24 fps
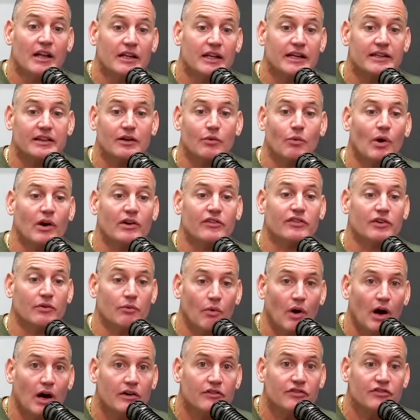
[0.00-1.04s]
like the ones that
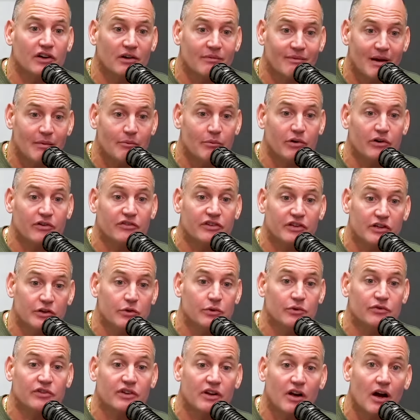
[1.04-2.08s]
Rockstar members
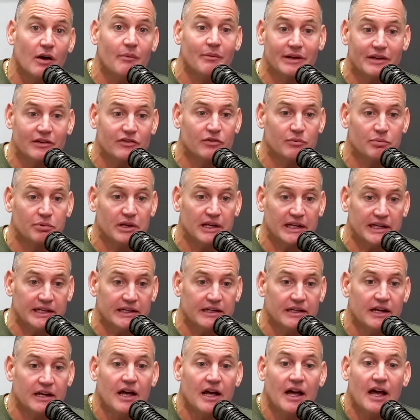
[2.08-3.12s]
use come into play.